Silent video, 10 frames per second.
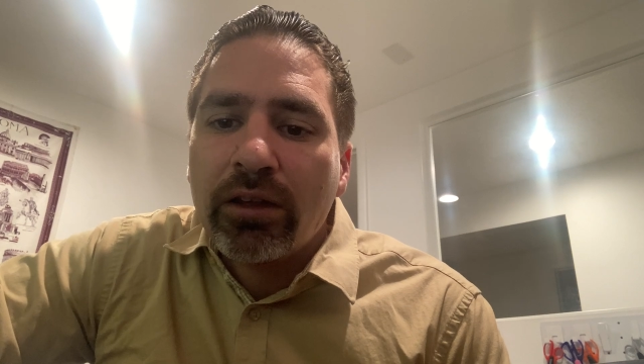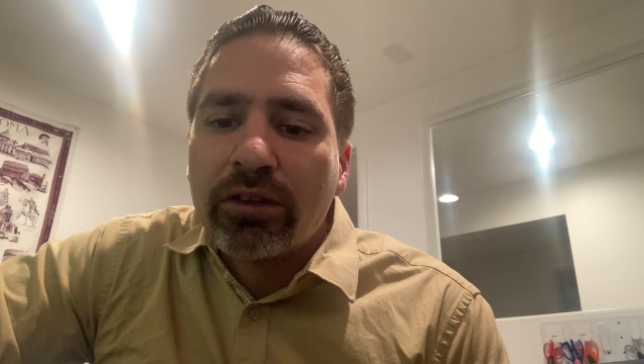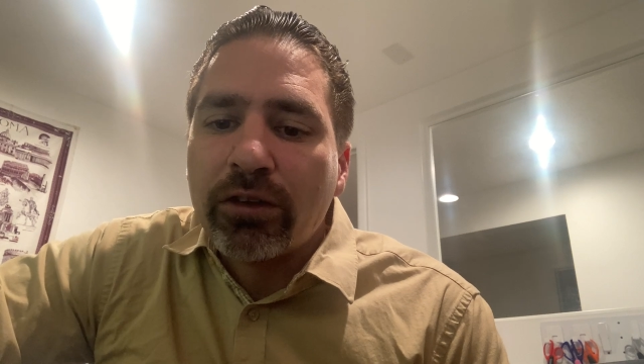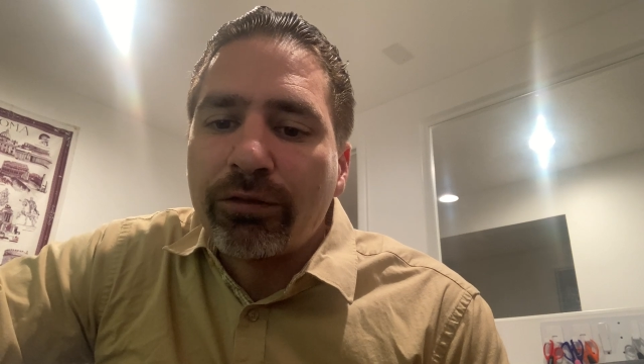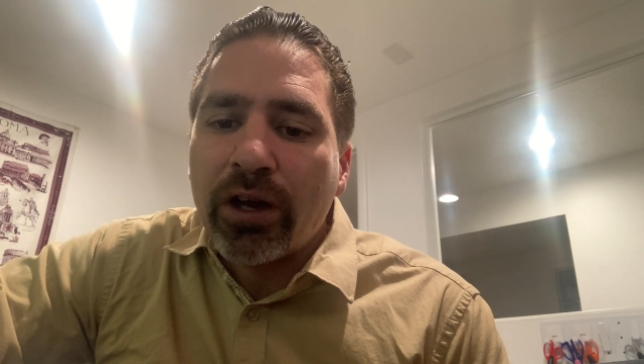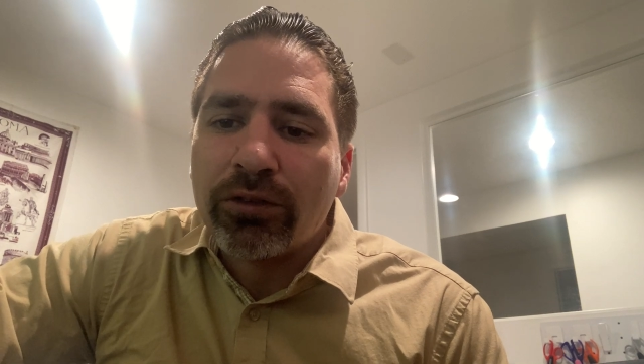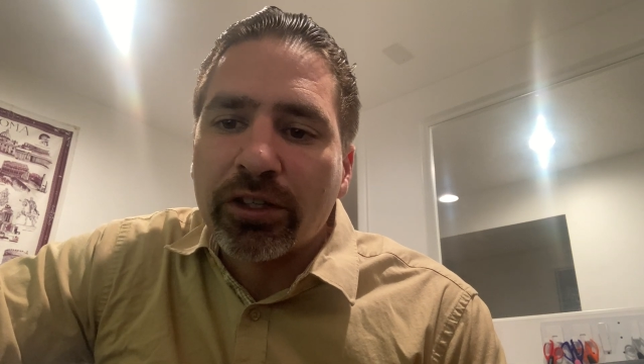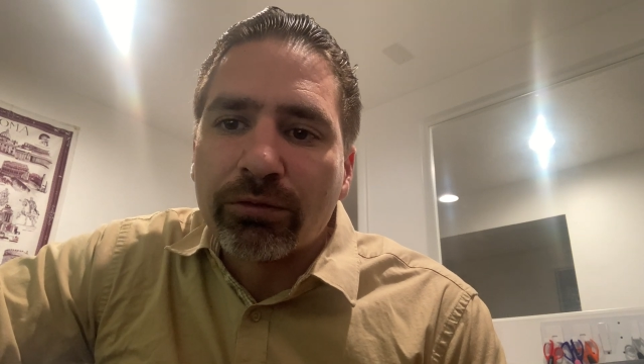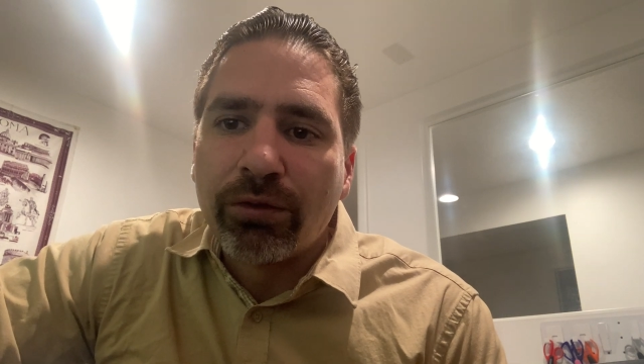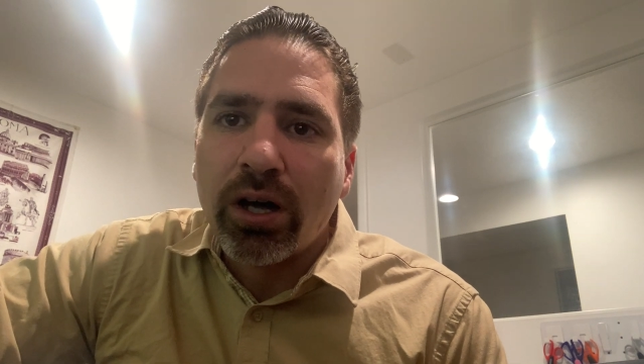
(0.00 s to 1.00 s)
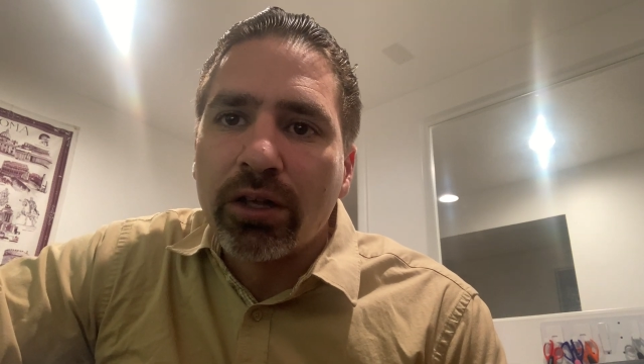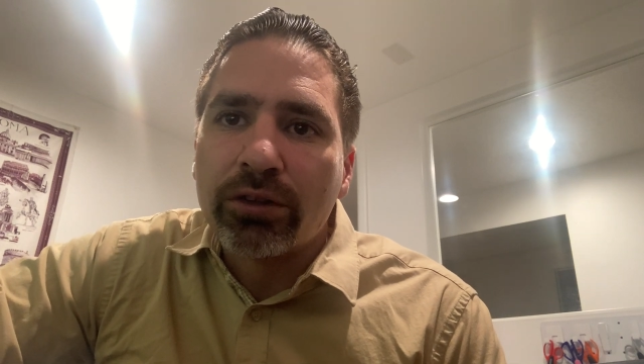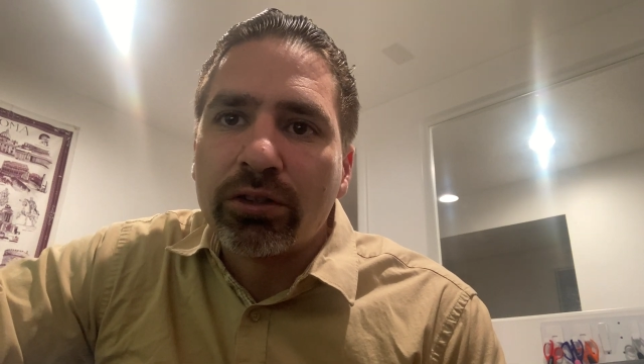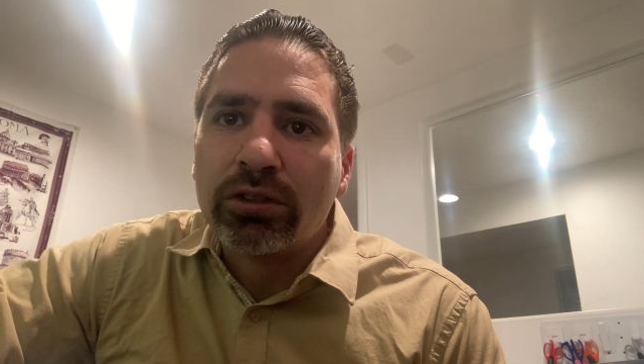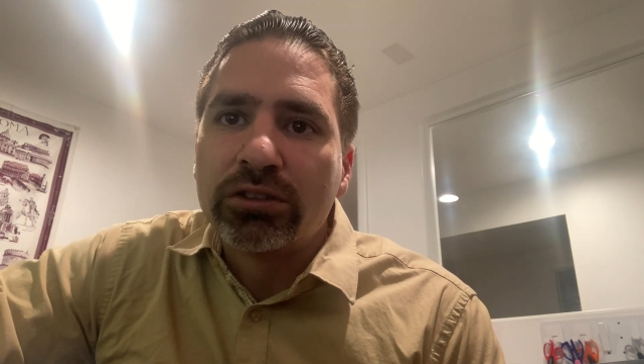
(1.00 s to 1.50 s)
the founding
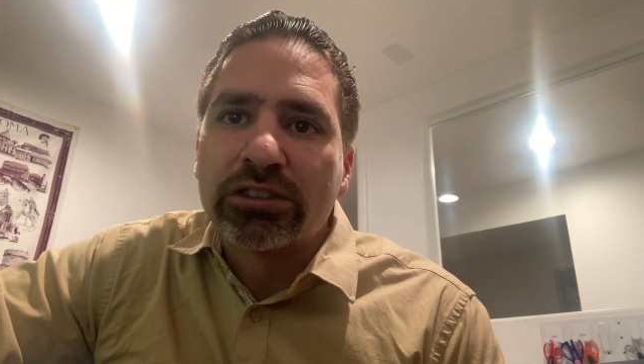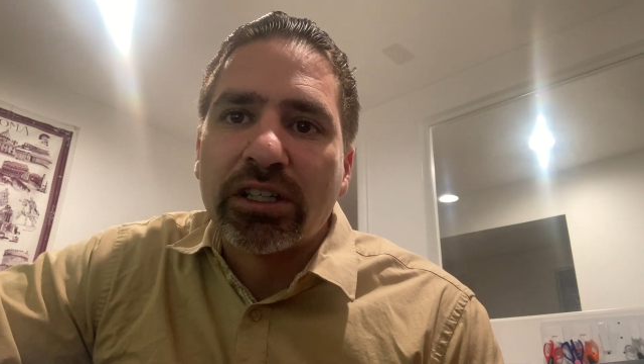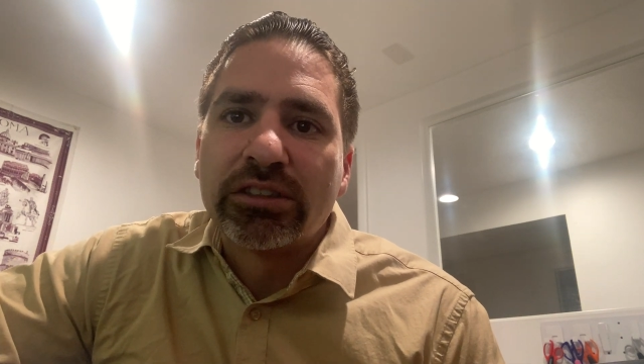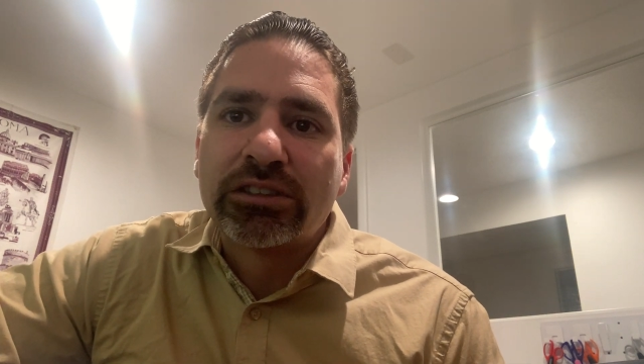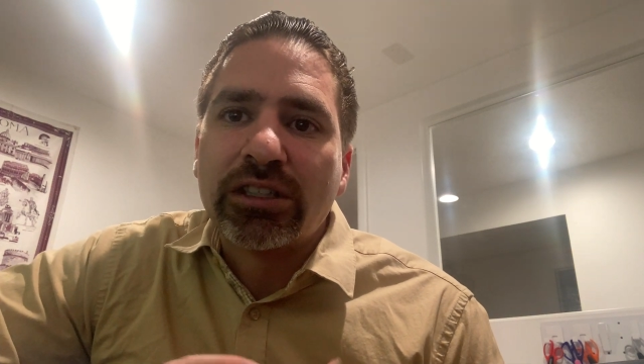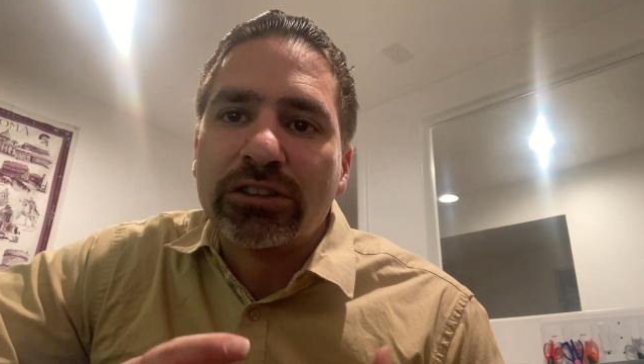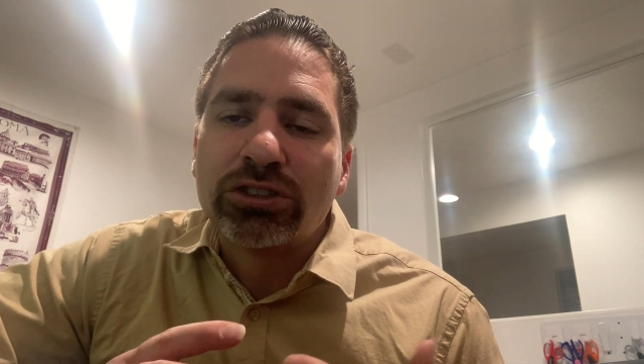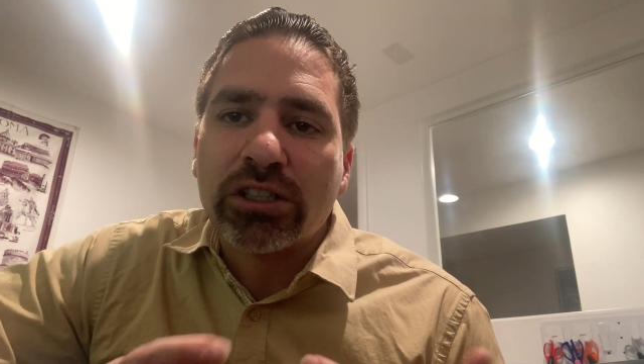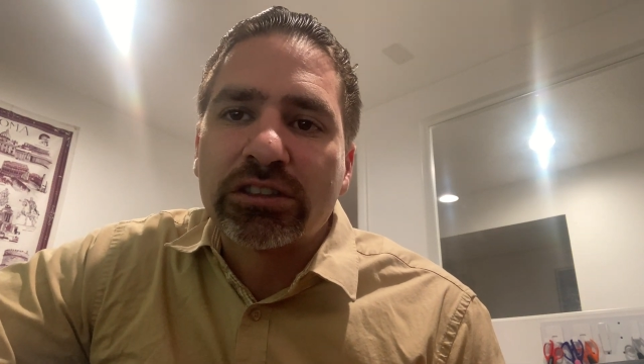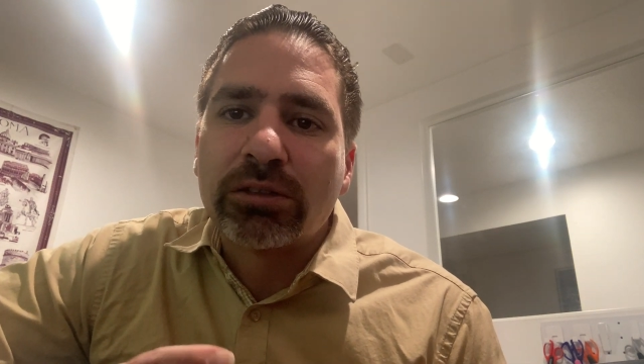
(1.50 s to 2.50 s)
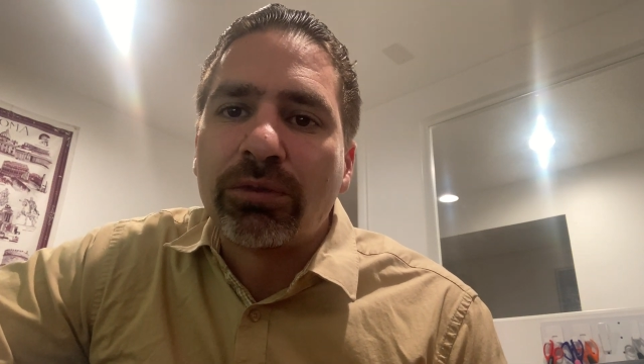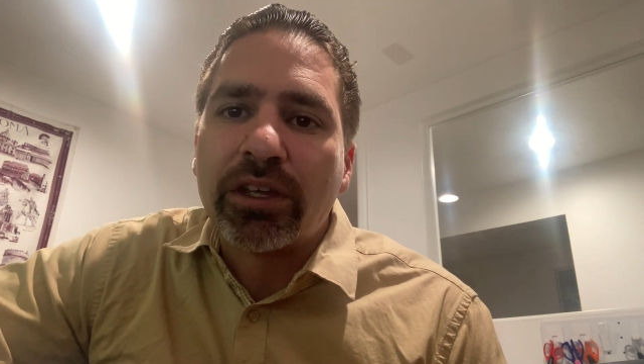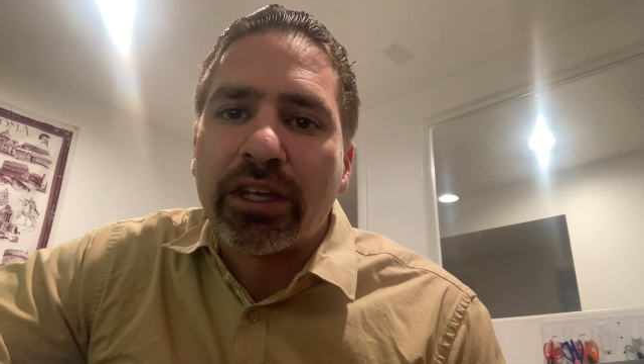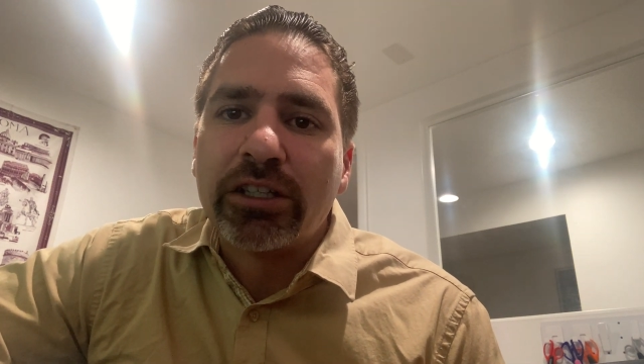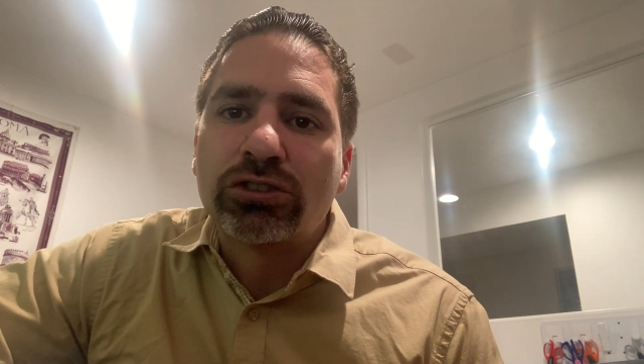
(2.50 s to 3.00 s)
fathers as a
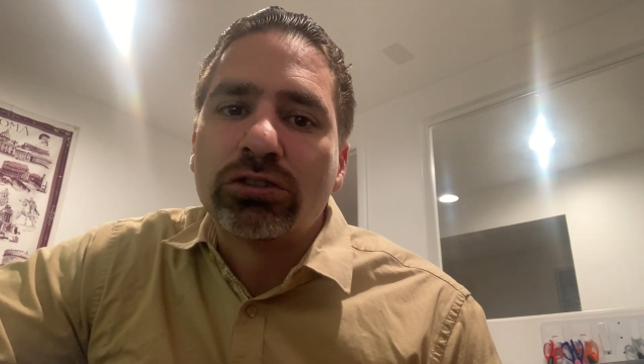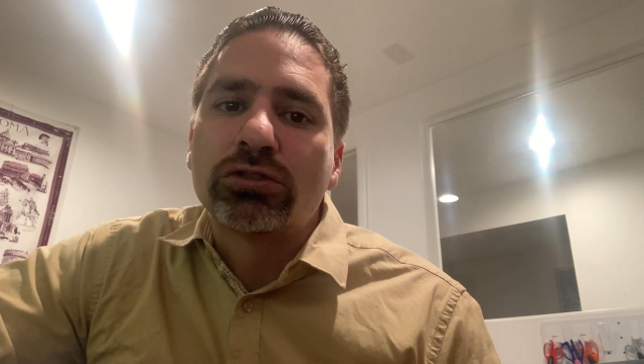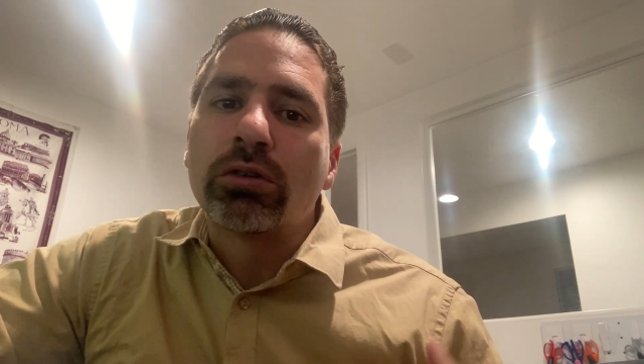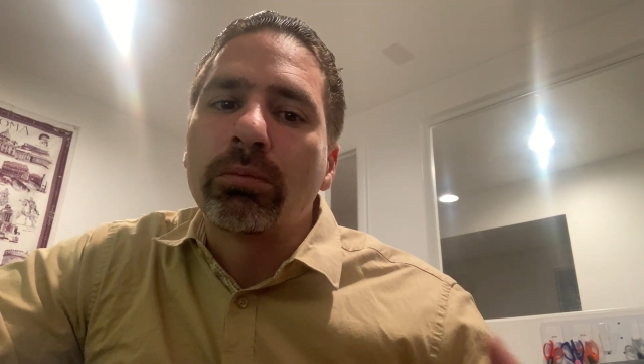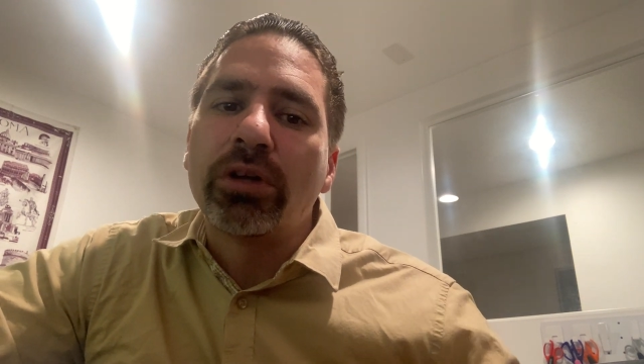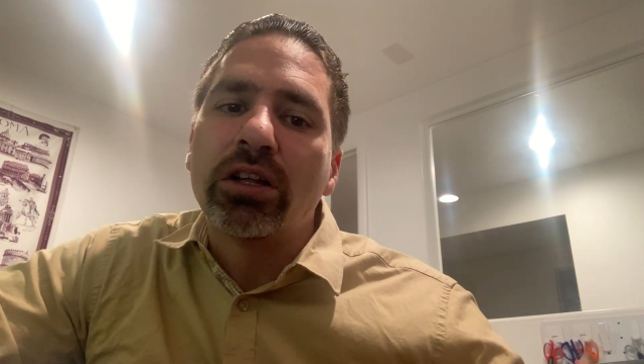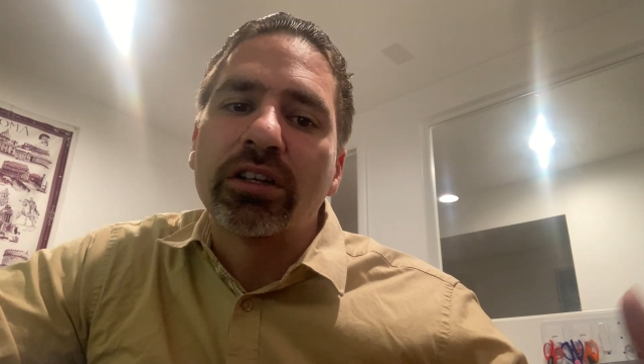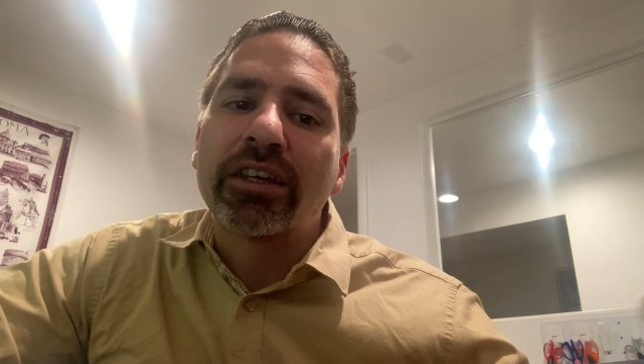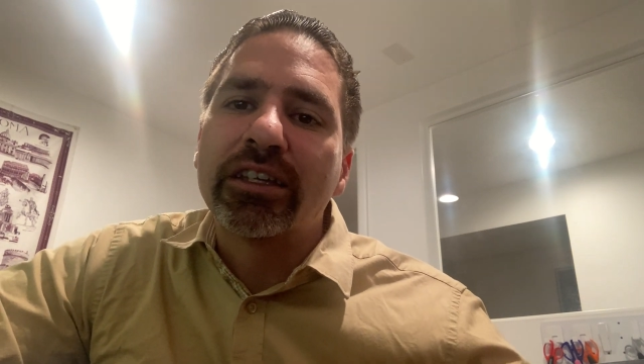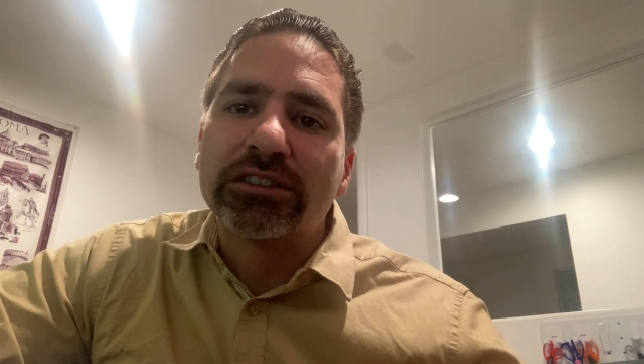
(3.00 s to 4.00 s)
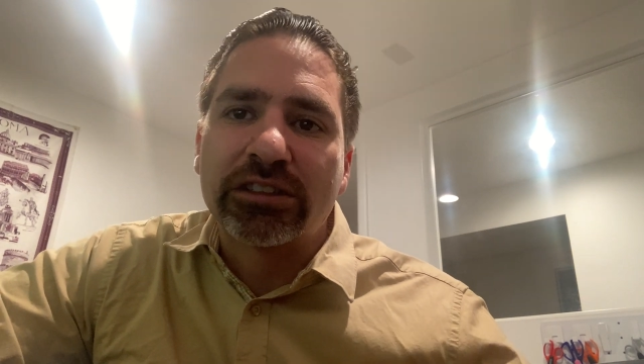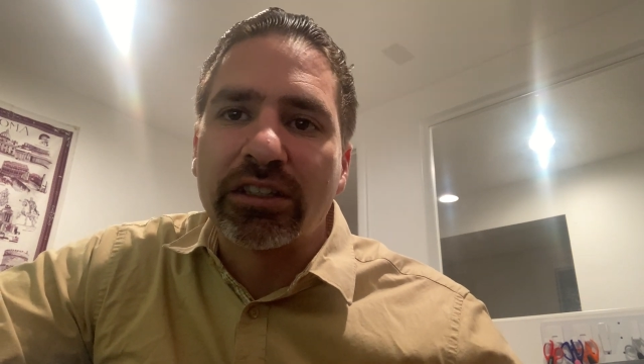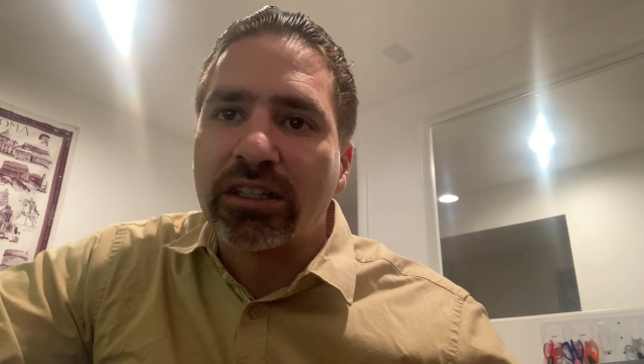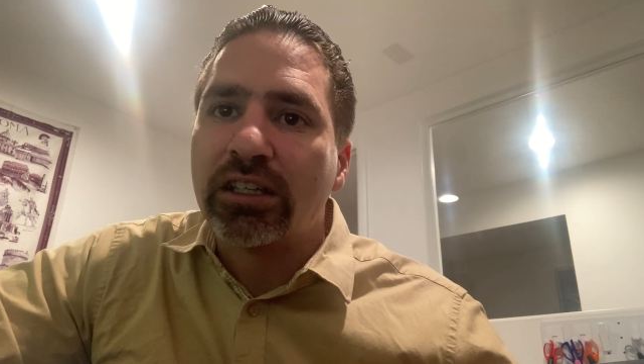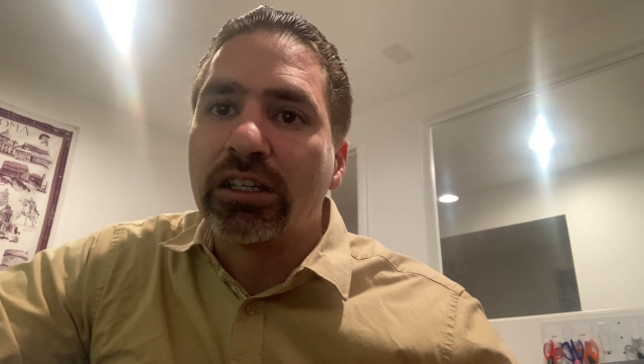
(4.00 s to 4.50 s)
justification to rebel against the
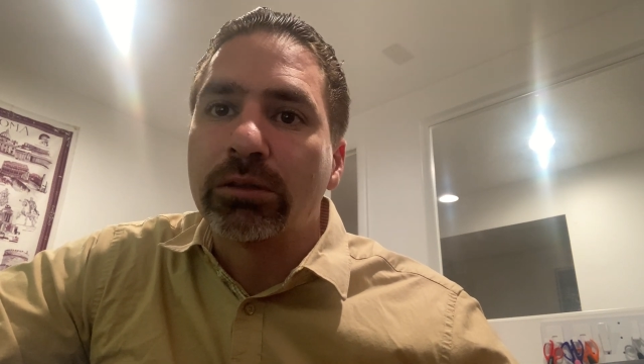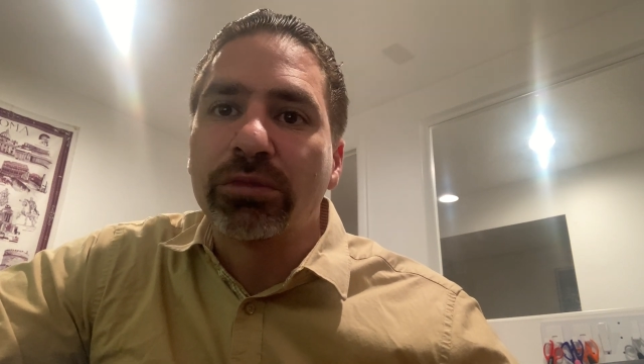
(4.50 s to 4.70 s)
king,